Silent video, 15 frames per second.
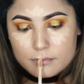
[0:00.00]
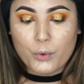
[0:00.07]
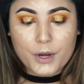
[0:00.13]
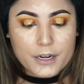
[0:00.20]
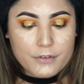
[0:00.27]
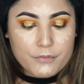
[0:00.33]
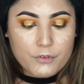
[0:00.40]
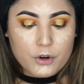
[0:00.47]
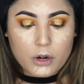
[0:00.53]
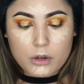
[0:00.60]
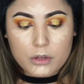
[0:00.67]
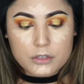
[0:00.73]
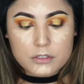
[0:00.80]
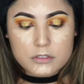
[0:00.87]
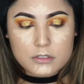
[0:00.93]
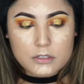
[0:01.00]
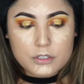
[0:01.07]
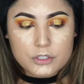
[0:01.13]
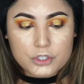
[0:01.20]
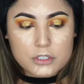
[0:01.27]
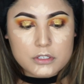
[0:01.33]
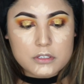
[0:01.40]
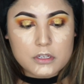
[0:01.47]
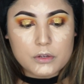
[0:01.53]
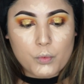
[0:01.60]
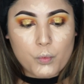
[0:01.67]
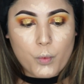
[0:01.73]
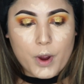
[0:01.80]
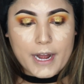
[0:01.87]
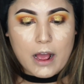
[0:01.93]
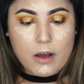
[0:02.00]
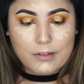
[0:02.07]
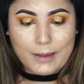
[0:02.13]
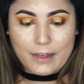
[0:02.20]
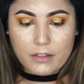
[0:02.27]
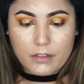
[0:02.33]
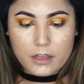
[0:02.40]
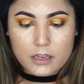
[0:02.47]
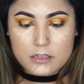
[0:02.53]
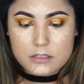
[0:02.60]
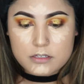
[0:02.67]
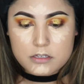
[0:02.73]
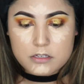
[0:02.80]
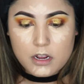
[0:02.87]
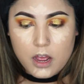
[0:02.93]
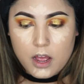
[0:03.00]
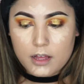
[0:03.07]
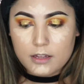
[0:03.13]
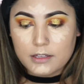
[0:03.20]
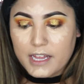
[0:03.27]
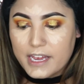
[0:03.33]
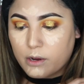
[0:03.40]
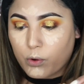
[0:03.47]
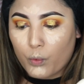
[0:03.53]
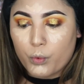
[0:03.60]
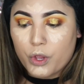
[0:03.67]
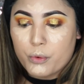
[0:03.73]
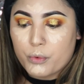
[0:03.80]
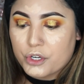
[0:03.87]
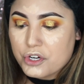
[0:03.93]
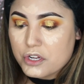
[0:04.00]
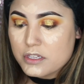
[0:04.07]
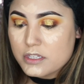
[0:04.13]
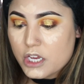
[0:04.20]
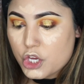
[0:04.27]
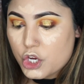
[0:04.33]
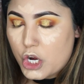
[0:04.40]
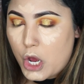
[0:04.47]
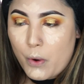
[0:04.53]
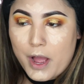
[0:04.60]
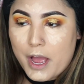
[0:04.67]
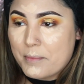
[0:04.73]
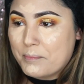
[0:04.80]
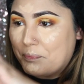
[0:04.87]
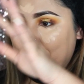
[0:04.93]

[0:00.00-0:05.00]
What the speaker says: What if girls just went out like this? Like, we were just like, you know what?